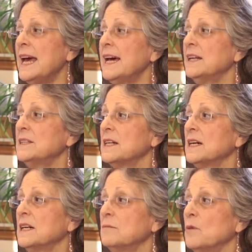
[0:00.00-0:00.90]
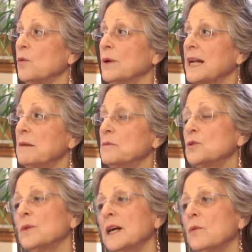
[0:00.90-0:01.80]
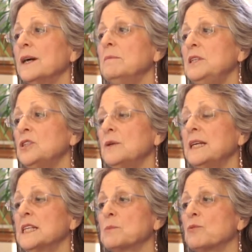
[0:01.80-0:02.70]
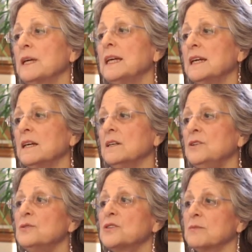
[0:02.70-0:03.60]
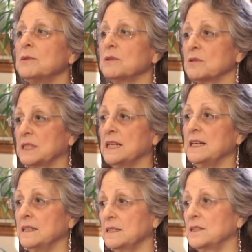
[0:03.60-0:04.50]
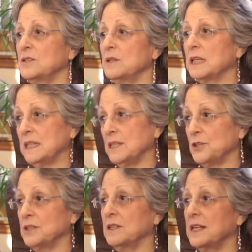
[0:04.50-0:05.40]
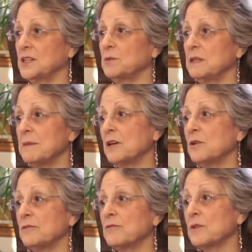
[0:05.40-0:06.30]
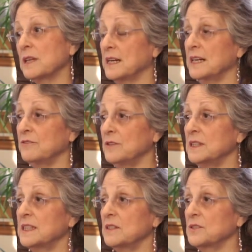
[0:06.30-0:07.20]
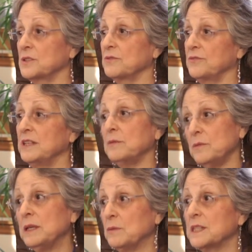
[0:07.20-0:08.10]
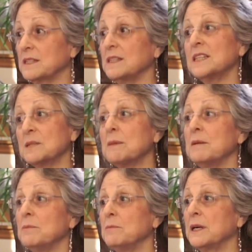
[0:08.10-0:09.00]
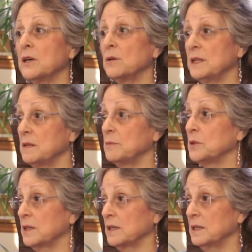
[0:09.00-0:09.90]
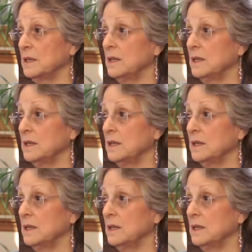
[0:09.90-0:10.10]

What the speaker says: And what I want to be doing is bringing news from neuroscience to the clinician. That's really my goal for the conference, and also it was and is my goal in the book.